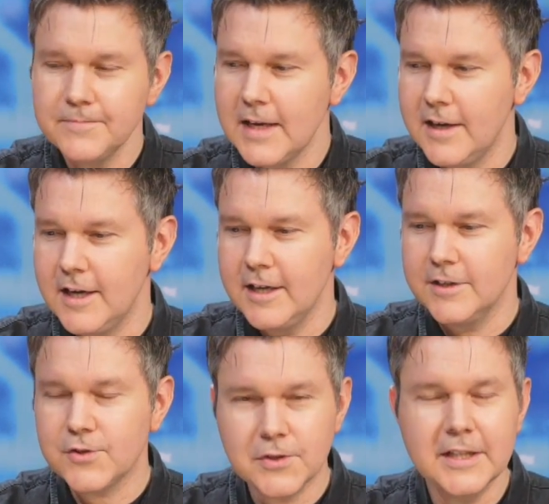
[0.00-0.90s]

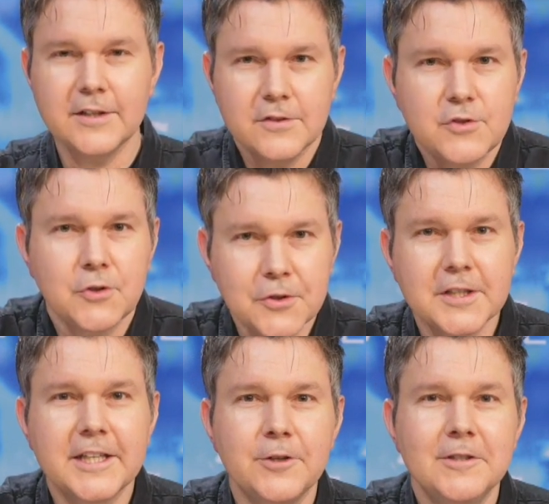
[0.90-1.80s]
It
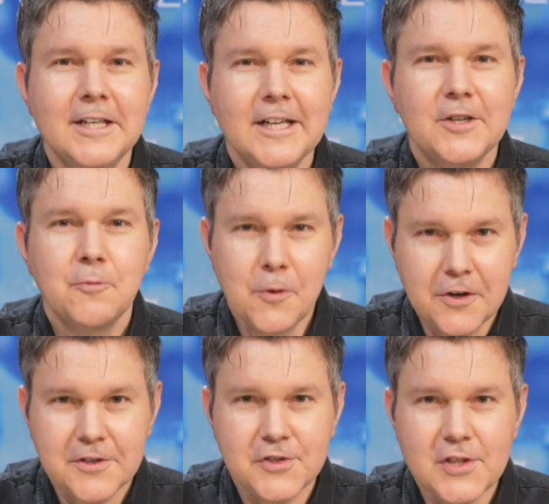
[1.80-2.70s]
certainly
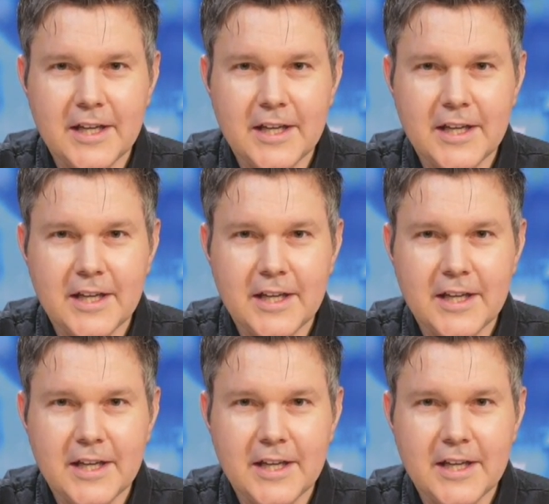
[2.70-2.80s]
works,